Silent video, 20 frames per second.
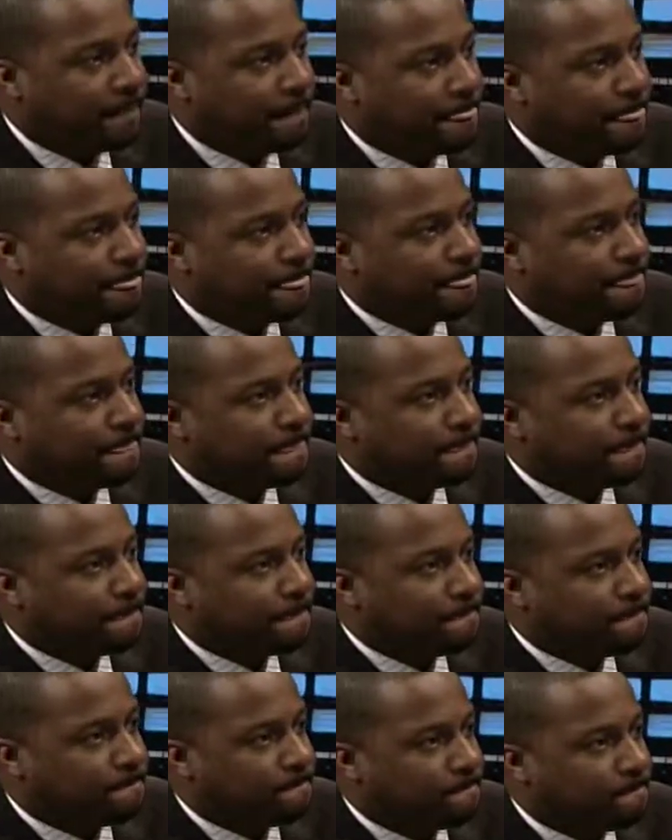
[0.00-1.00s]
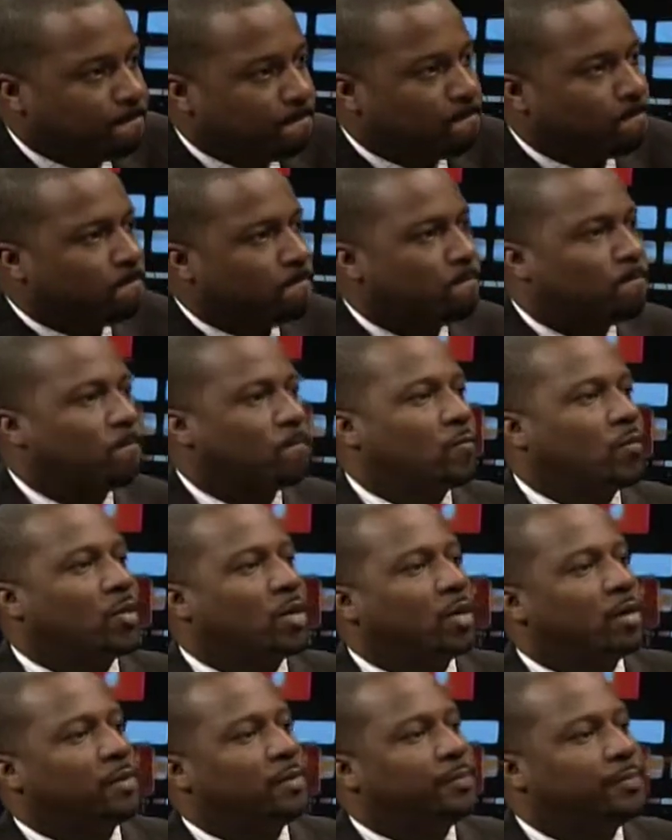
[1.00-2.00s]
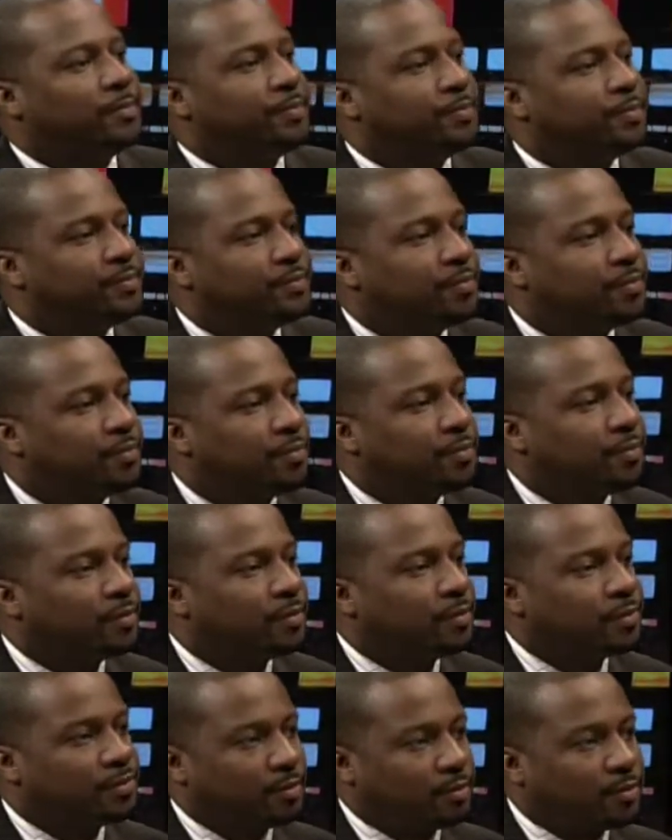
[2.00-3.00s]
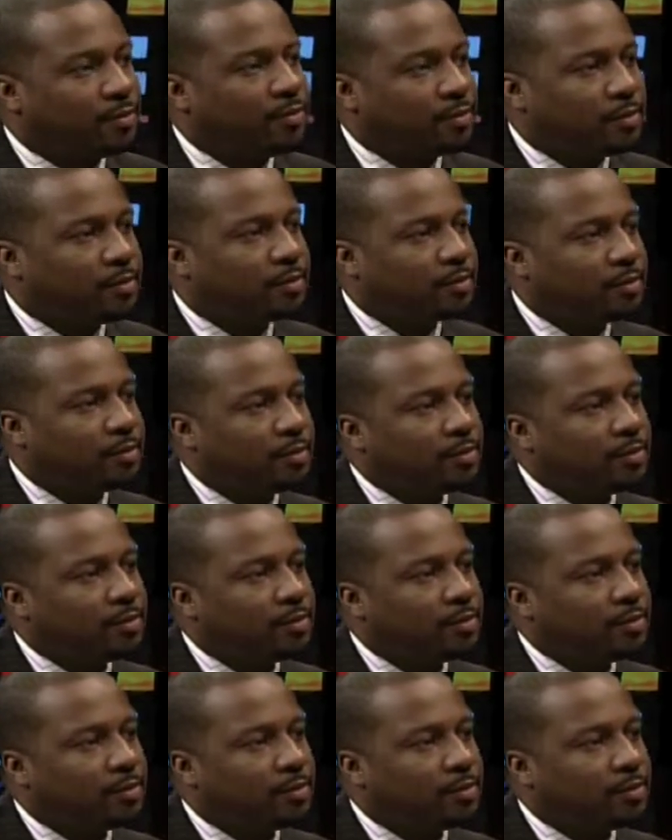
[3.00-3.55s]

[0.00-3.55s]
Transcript: so we have Dr. Blaine Cutler from